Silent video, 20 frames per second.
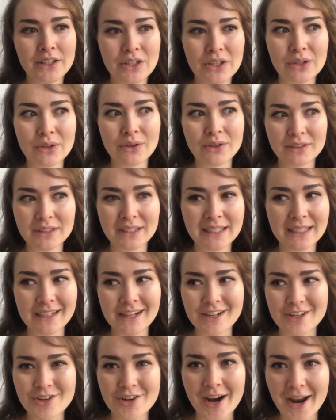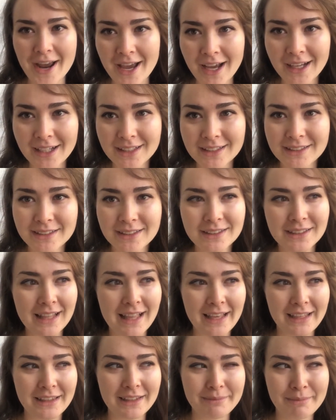you're only going to attract
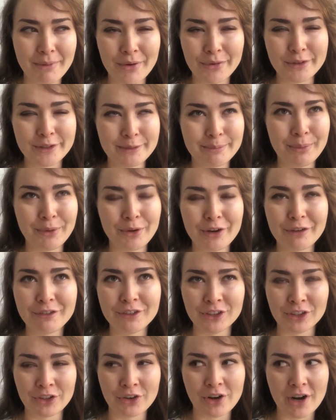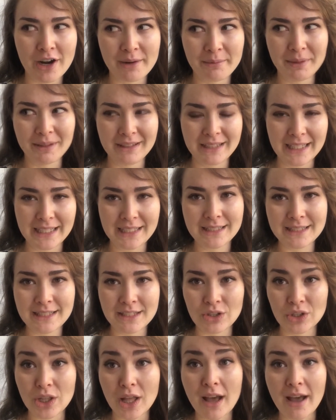like the most beautiful, incredible things
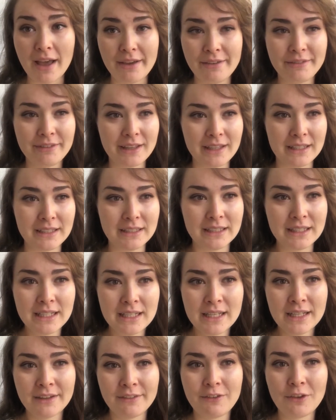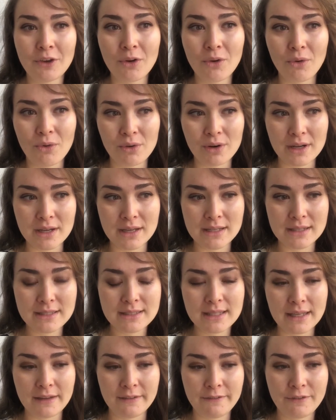in your life. And if you're
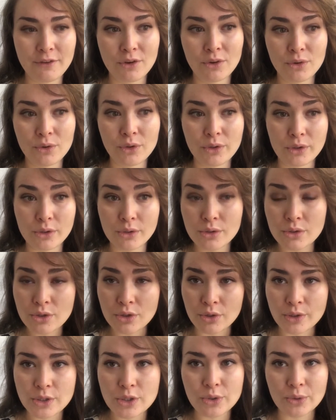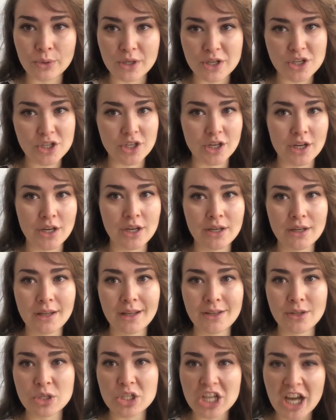honest, if you use your intuition
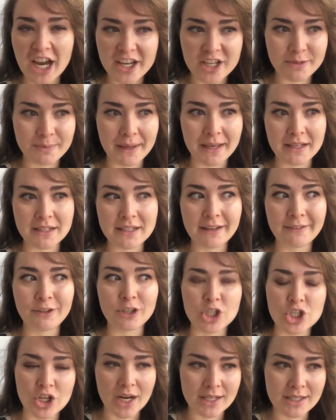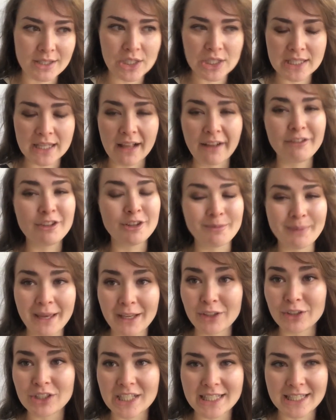and your judgment, if you trust yourself to
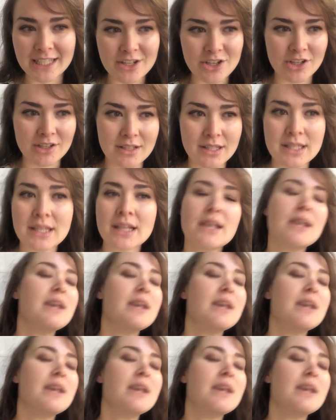make good decisions,